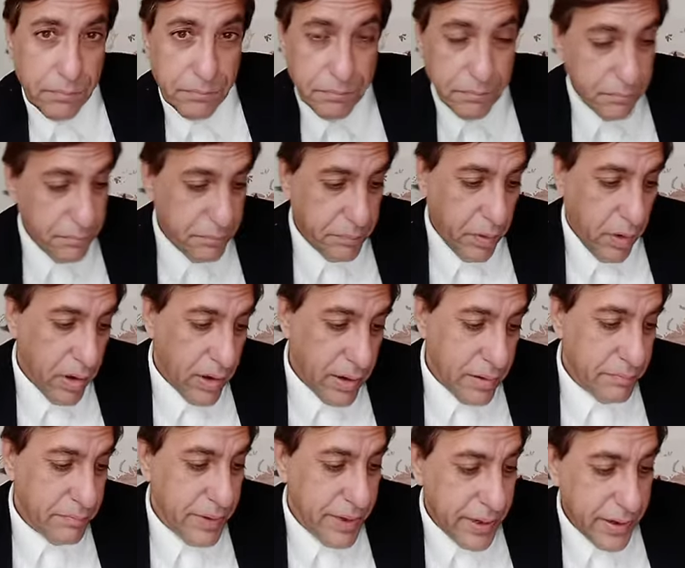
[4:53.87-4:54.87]
Paul,
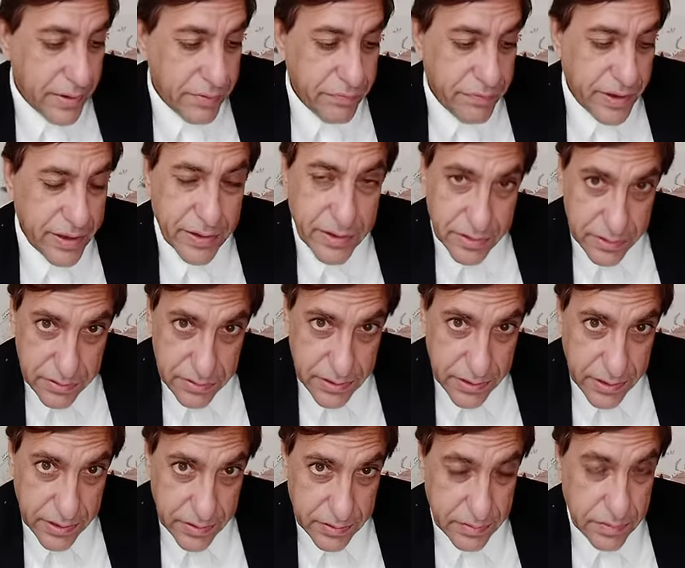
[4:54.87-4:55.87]
being a Pharisee,
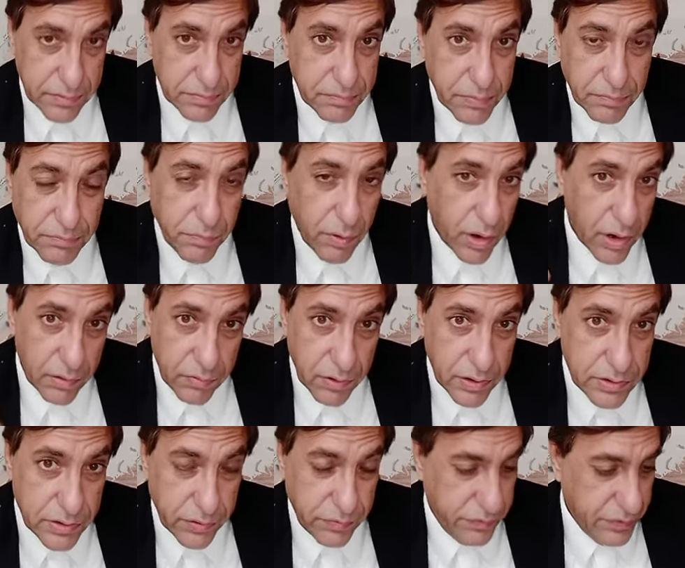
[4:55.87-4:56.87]
Paul was a
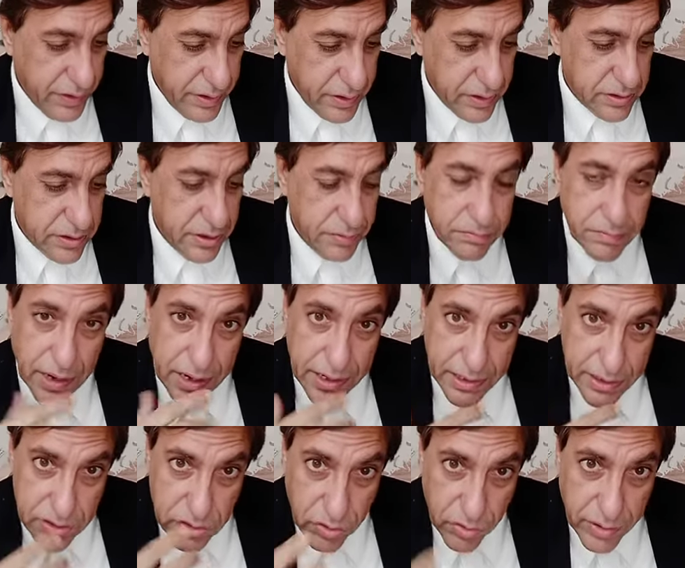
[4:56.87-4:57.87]
Pharisee by his
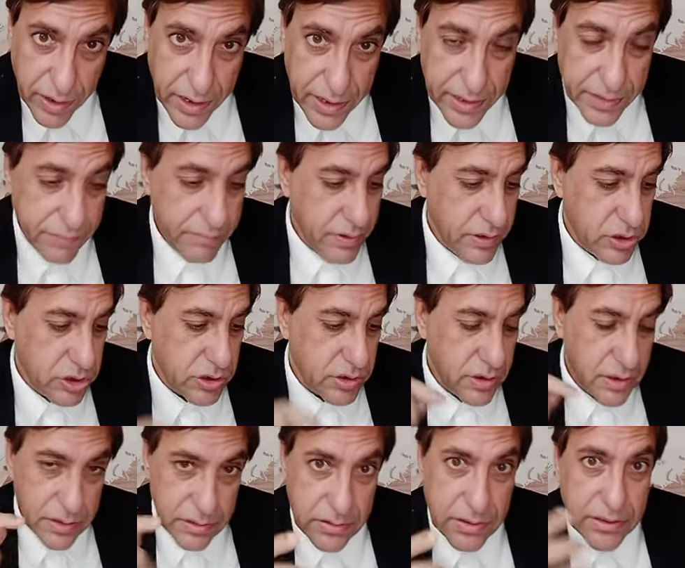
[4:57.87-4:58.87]
own admission. He
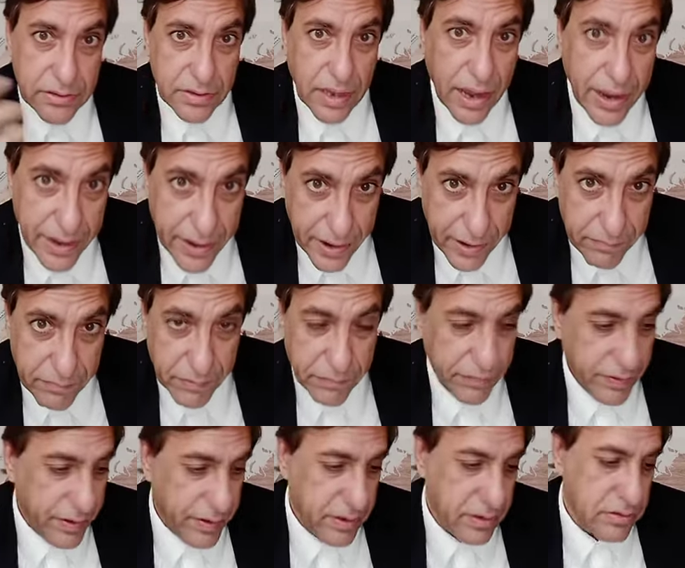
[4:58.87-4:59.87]
says, "I am a
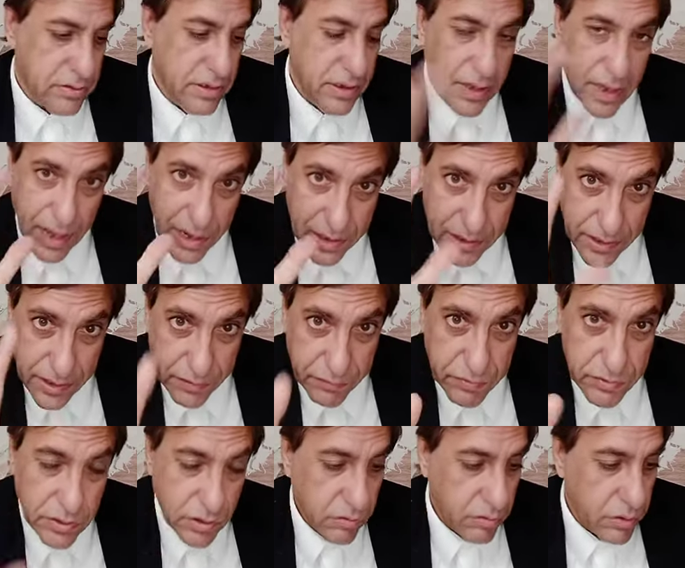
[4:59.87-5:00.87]
Pharisee." I'll give you the
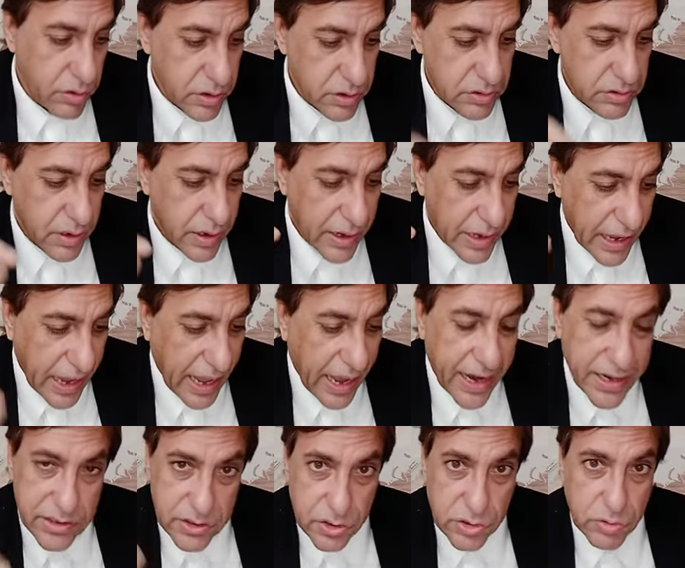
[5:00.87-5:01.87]
verse
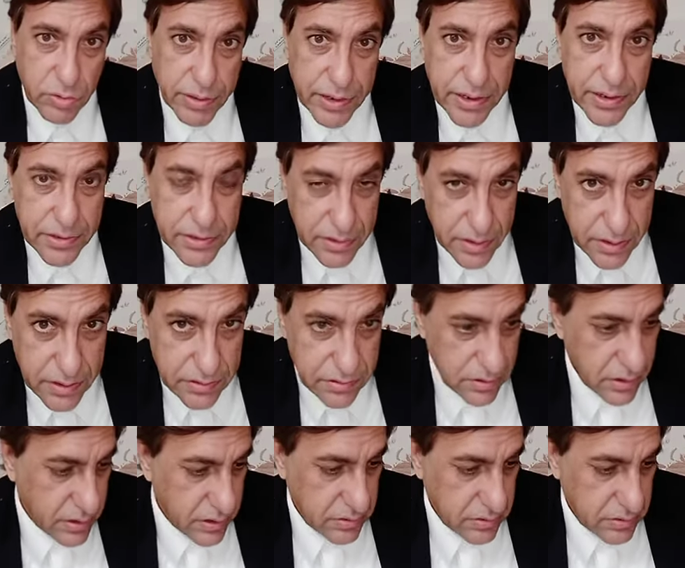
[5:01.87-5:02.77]
Acts twenty three six.